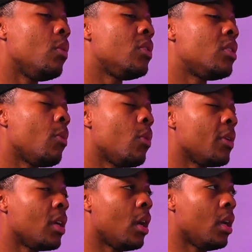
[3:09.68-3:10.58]
some
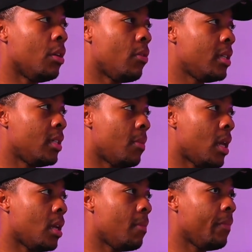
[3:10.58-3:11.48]
women can
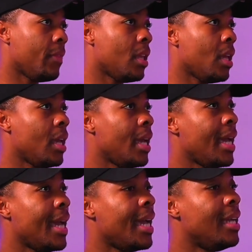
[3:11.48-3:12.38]
underestimate
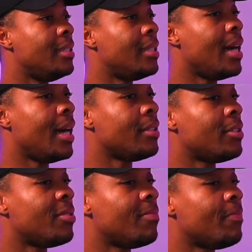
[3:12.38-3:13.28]
is
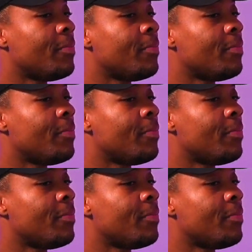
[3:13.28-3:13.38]
that,